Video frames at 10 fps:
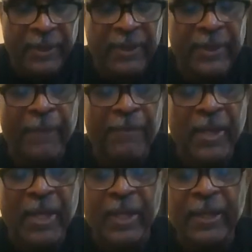temple
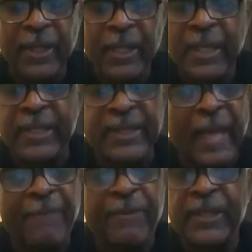cut.
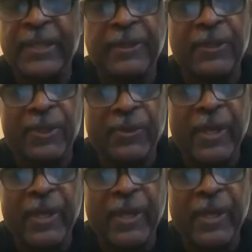Esophagus is the Greek